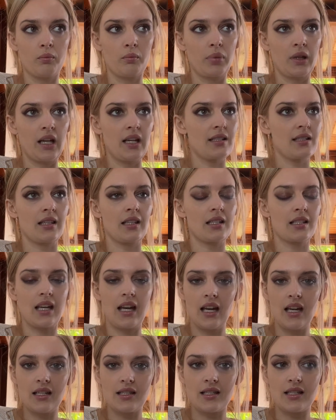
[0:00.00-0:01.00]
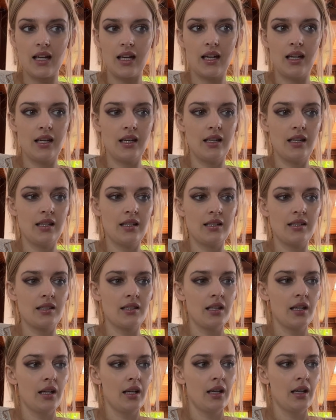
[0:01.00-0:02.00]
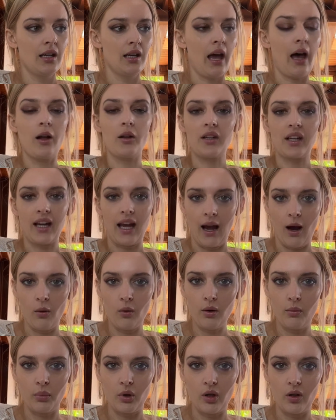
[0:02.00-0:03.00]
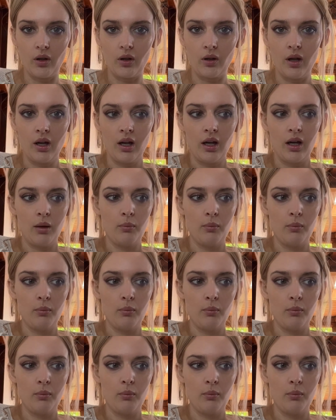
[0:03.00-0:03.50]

place in this case is held accountable,